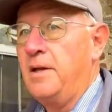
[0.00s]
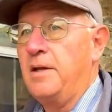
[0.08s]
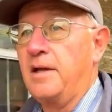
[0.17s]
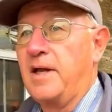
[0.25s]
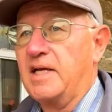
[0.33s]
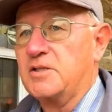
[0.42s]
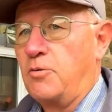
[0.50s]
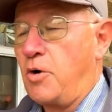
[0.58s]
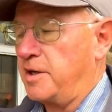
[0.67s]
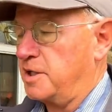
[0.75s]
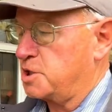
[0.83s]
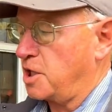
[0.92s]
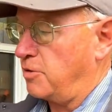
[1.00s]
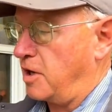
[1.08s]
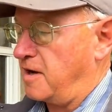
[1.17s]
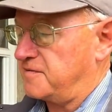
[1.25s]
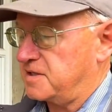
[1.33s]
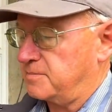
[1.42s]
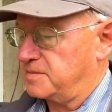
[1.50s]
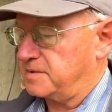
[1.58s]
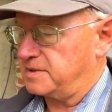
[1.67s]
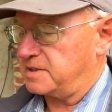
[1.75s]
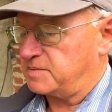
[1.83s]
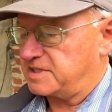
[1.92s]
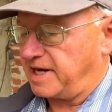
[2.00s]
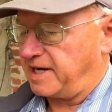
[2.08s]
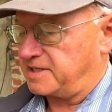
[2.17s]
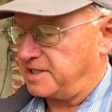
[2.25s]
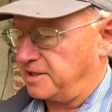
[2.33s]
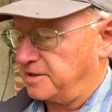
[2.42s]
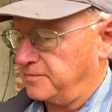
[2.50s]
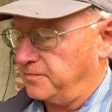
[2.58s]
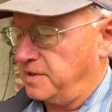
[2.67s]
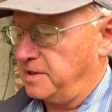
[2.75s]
Okay, so I wanted to show off some steaks here.